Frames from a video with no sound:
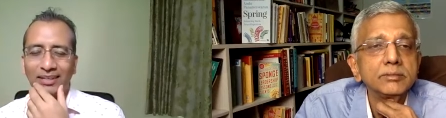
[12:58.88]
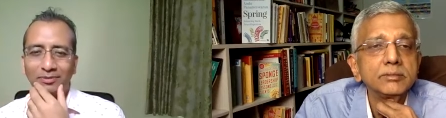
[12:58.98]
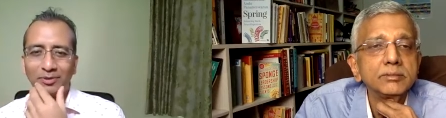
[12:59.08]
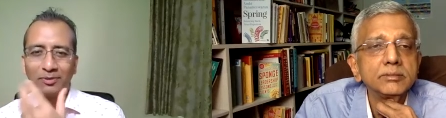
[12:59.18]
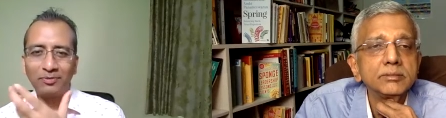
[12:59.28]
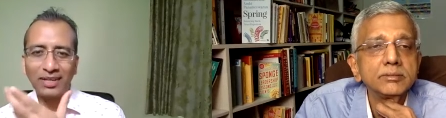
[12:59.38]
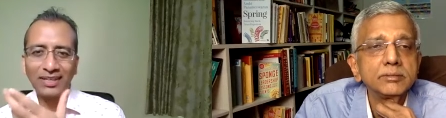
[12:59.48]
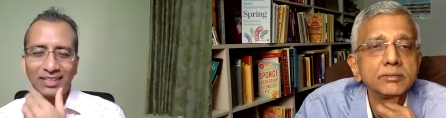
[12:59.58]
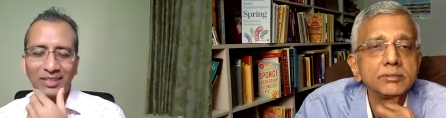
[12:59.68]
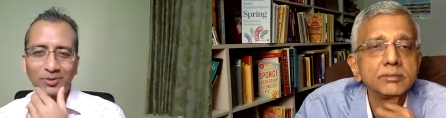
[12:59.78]
Speaker 1: and from
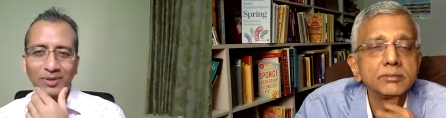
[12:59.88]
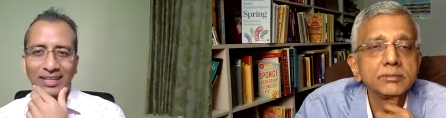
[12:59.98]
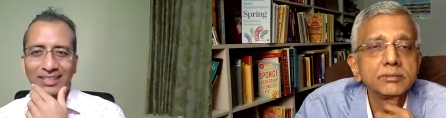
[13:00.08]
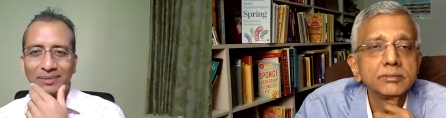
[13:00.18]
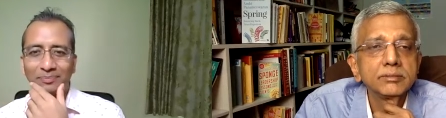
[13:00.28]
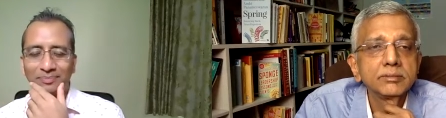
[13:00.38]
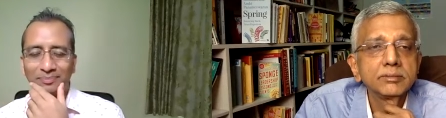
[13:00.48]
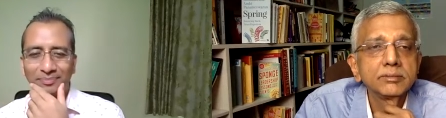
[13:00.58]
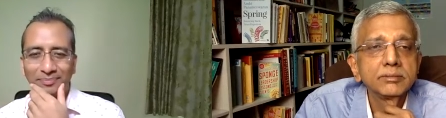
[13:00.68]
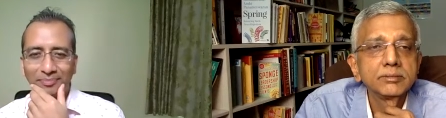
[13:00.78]
where did you get them
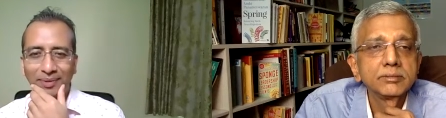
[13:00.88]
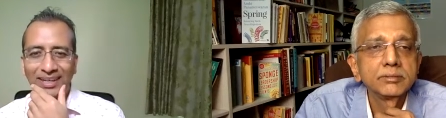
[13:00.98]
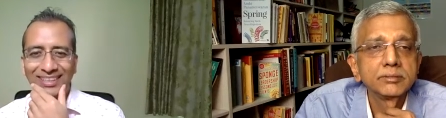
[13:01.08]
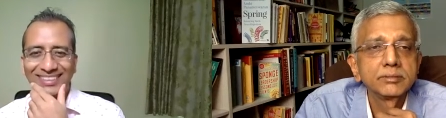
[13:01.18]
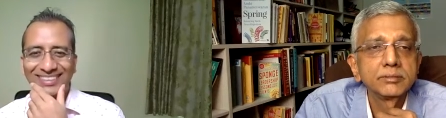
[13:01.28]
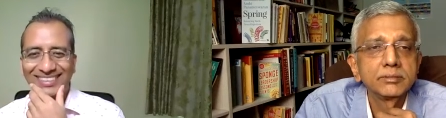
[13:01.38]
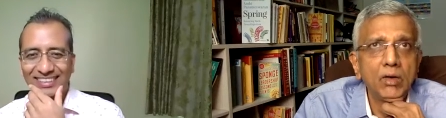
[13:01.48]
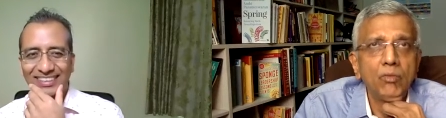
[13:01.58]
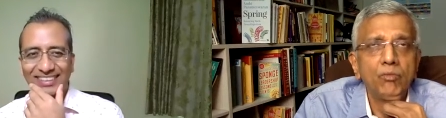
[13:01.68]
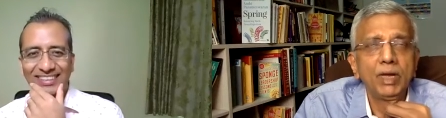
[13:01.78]
built?
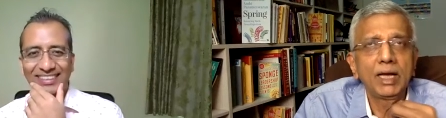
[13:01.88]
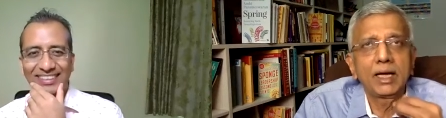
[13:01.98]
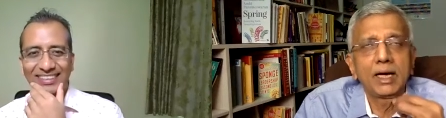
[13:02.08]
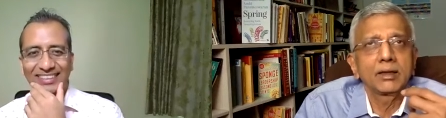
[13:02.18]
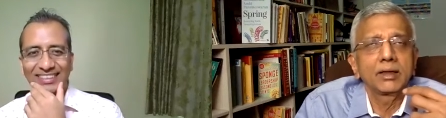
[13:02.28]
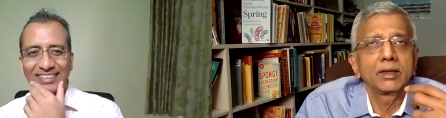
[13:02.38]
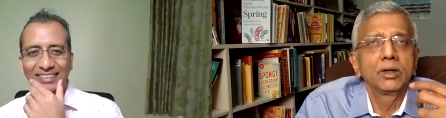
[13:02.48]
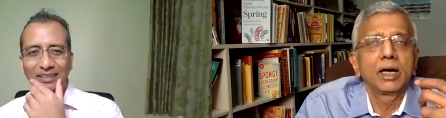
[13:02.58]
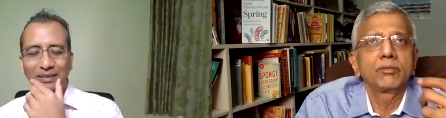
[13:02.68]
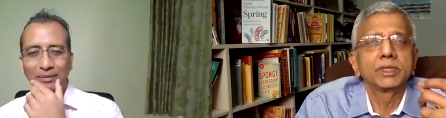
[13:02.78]
Speaker 2: Well, I, I, you
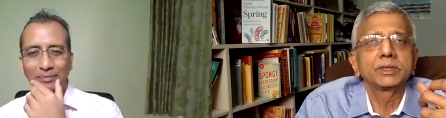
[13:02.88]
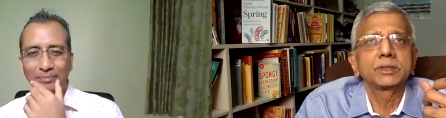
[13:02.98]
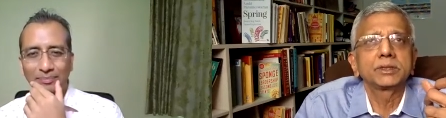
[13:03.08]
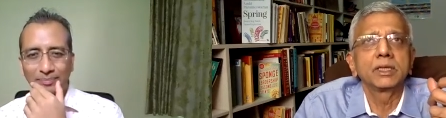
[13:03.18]
know, I was